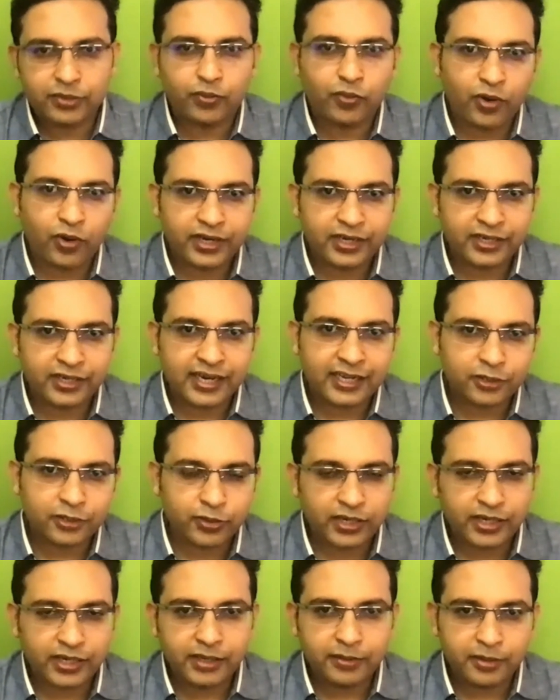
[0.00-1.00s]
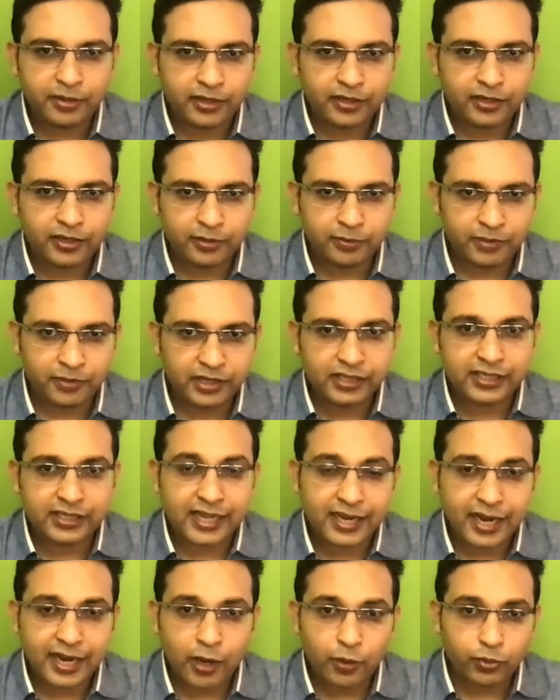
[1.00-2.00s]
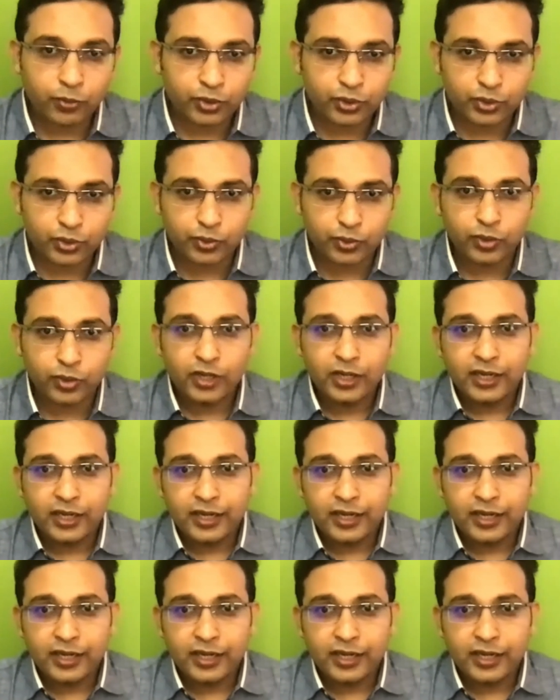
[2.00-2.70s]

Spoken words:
what it actually means, and how to